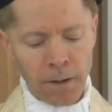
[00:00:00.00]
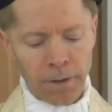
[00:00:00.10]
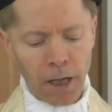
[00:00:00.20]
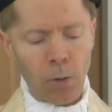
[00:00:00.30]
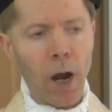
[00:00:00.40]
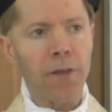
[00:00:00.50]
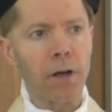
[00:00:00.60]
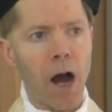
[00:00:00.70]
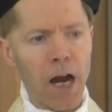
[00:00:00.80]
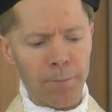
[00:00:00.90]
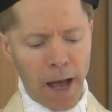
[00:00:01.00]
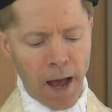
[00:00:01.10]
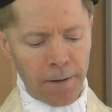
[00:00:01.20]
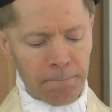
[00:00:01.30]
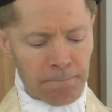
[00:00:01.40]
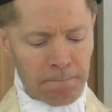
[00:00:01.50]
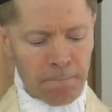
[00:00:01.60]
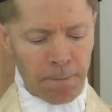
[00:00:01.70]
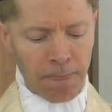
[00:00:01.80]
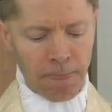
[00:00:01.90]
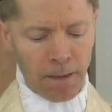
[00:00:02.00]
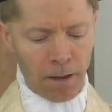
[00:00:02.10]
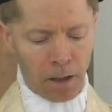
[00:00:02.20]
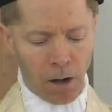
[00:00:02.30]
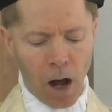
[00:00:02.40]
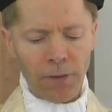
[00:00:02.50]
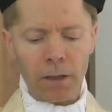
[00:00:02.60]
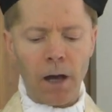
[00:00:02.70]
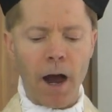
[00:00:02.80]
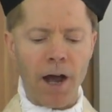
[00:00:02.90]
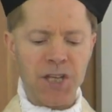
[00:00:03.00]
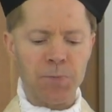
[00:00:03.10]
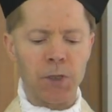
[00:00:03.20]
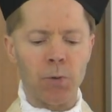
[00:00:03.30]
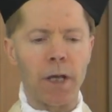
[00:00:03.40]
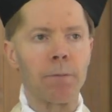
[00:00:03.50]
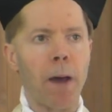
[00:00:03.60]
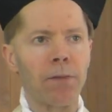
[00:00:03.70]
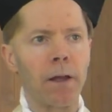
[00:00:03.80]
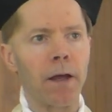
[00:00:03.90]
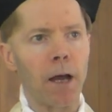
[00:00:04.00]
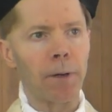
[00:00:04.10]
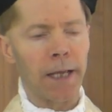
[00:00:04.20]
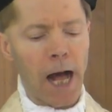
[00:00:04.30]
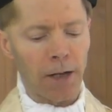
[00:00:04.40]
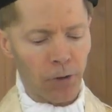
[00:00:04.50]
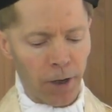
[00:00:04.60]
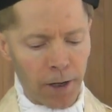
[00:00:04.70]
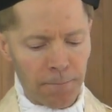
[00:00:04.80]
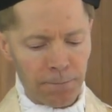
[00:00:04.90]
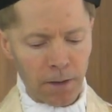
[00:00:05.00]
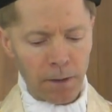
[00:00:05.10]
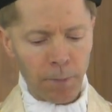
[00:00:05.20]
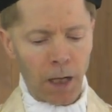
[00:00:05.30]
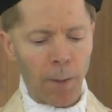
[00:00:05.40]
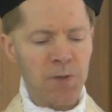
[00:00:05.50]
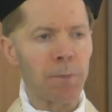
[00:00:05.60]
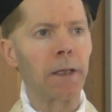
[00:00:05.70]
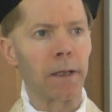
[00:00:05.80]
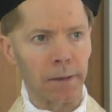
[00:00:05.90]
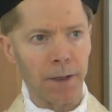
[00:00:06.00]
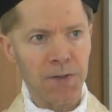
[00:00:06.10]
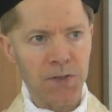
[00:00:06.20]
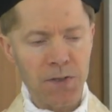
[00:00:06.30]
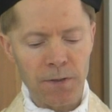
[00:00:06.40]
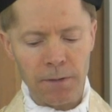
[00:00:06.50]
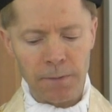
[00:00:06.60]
Take away the God-man, and all that lies between Bethlehem and Calvary becomes meaningless.